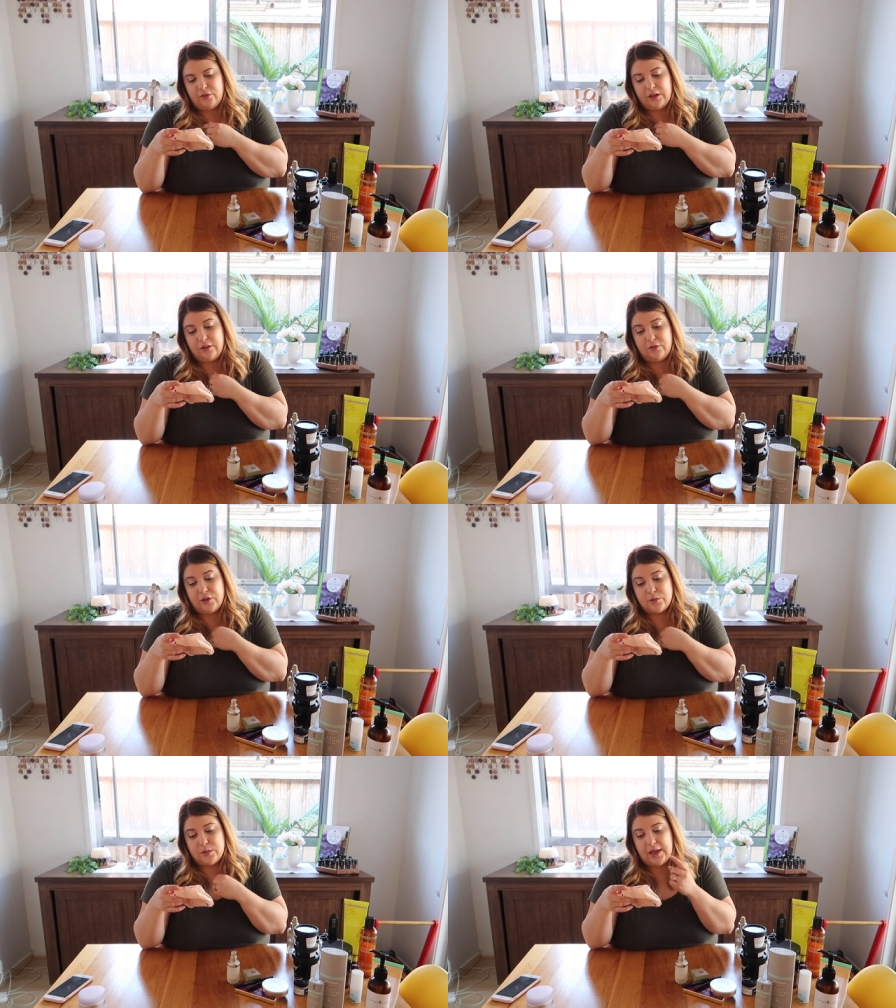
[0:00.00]

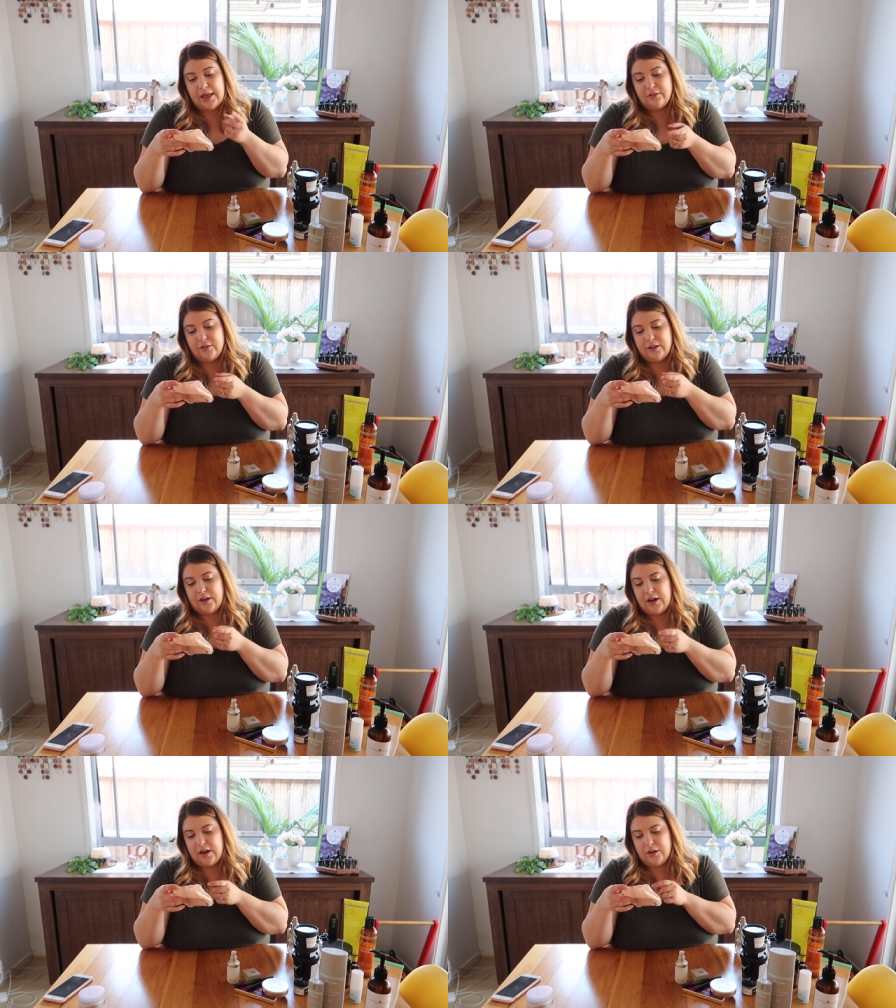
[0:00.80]
infused with aloe
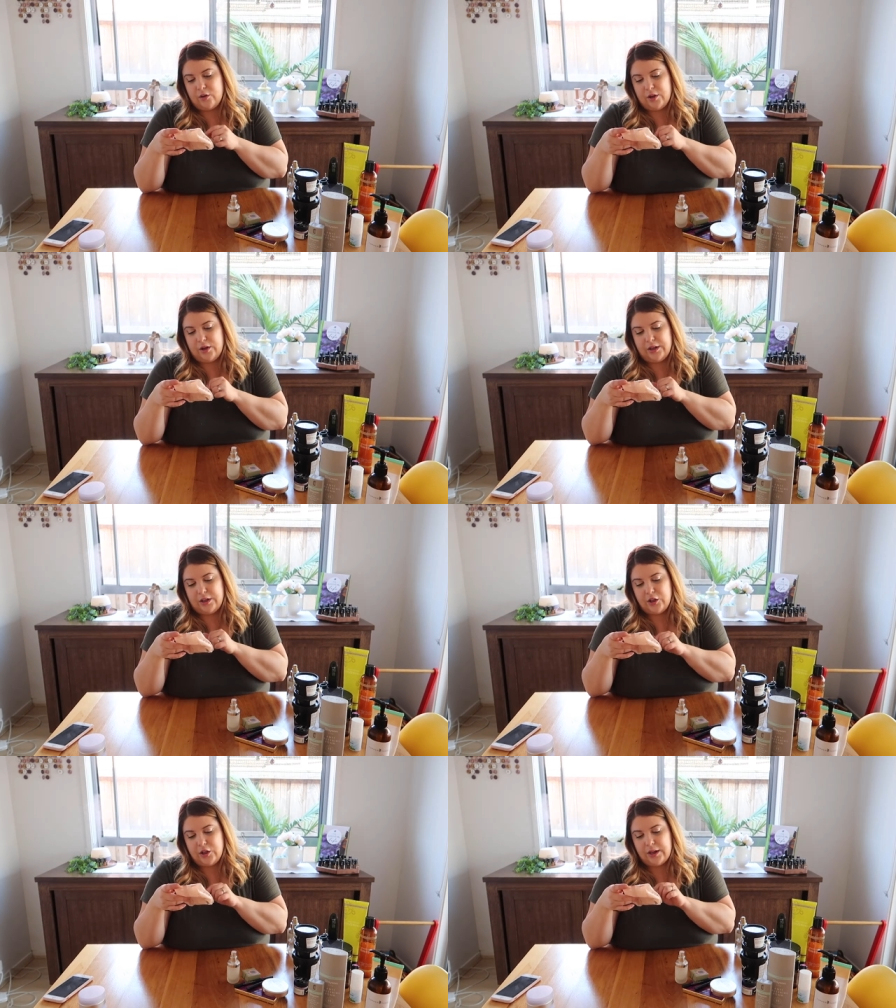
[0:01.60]
vera, argan oil, and
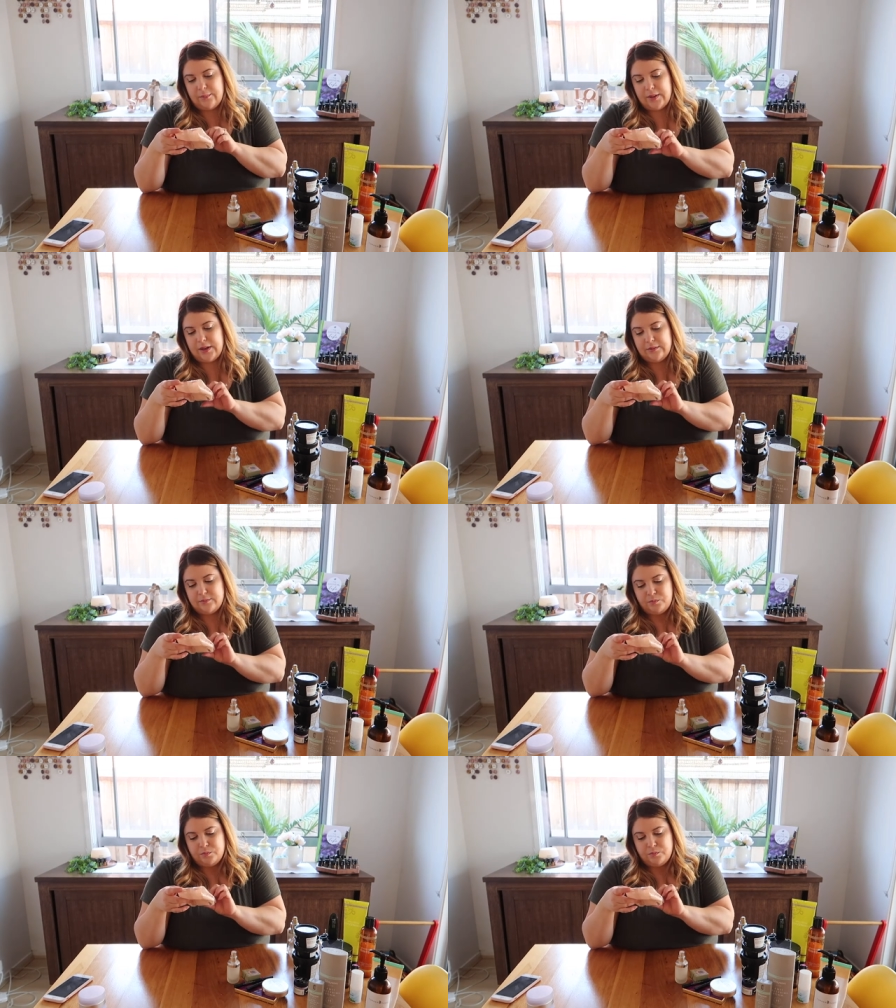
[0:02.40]
cucumber.